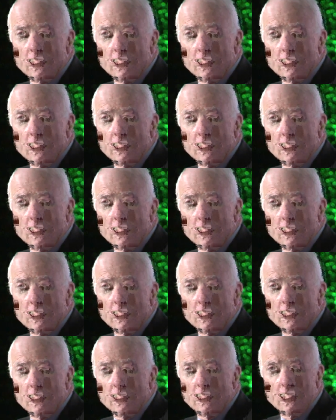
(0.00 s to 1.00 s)
to buy
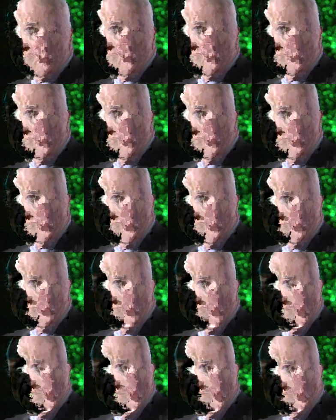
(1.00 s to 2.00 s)
these weapon systems
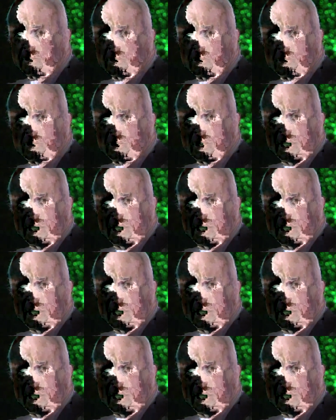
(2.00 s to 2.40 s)
without these.